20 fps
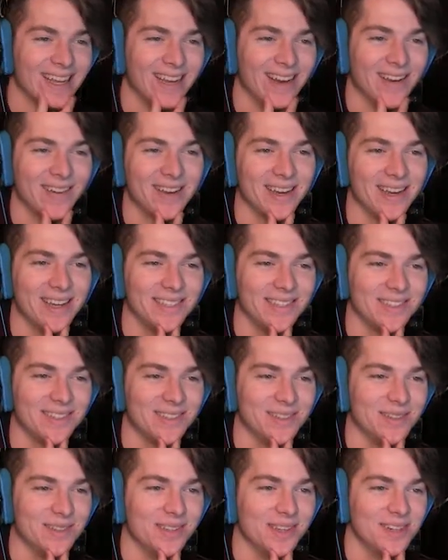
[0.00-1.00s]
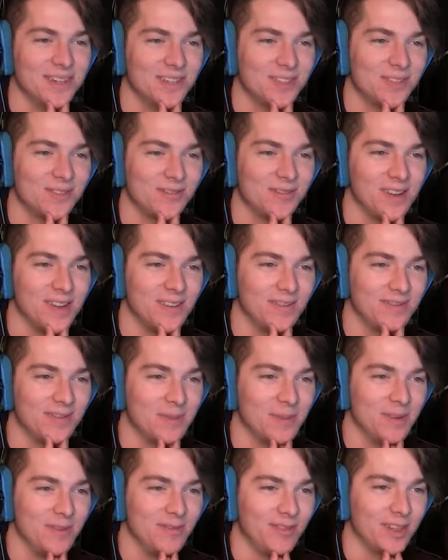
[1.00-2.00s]
okay, so there's Finn
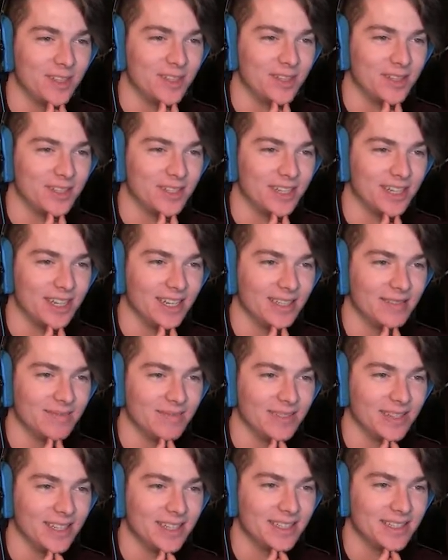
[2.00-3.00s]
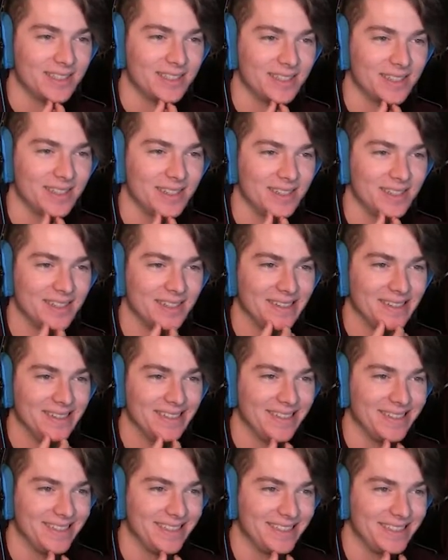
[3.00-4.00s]
from Adventure Time. Let's uh
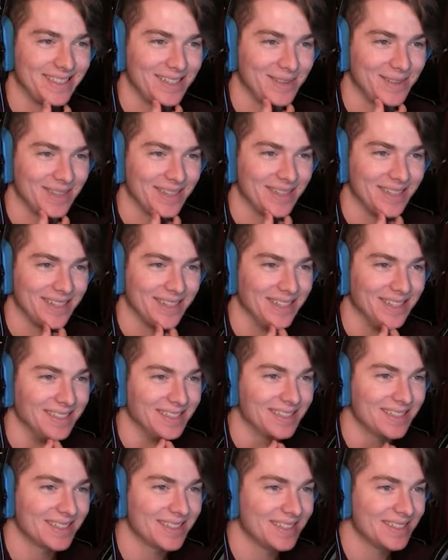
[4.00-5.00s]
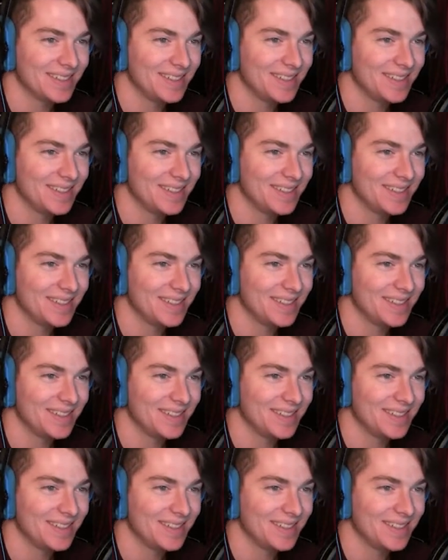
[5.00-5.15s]
let's see what it does.